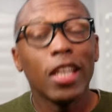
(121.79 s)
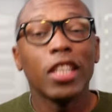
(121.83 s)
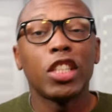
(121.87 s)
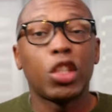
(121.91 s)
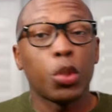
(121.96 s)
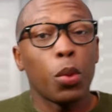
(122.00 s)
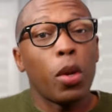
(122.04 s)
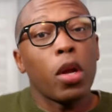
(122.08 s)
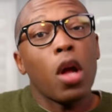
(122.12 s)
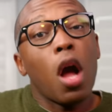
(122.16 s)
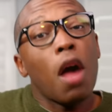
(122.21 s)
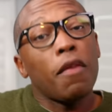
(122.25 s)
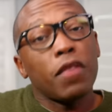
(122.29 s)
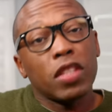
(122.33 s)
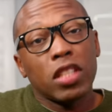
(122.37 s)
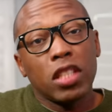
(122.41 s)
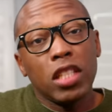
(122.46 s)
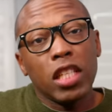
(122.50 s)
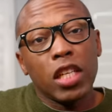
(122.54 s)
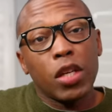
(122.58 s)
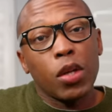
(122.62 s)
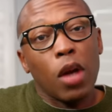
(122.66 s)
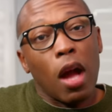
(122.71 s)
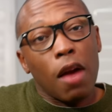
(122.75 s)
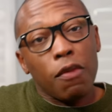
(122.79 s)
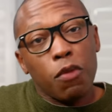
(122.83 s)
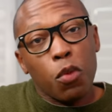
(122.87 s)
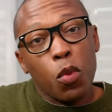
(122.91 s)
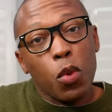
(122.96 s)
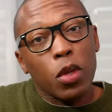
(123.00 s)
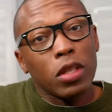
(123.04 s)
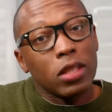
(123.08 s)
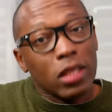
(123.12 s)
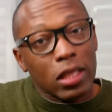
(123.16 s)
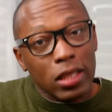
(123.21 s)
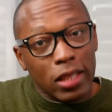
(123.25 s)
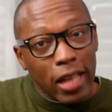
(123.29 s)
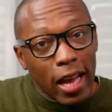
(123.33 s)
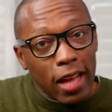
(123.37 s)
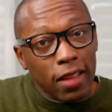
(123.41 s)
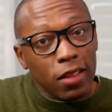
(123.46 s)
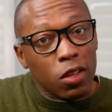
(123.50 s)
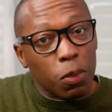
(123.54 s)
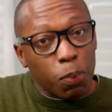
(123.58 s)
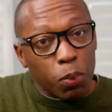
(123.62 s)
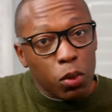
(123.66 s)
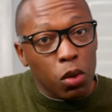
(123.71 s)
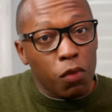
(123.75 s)
Showing off a sneaker I've worn to
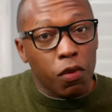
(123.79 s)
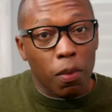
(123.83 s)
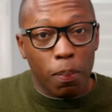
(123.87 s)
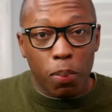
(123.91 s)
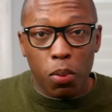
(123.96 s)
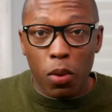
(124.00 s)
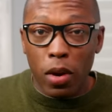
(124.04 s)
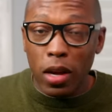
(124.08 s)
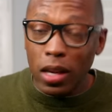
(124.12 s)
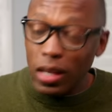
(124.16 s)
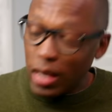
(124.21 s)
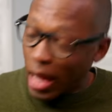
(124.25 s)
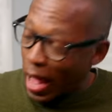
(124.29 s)
death to prove a point?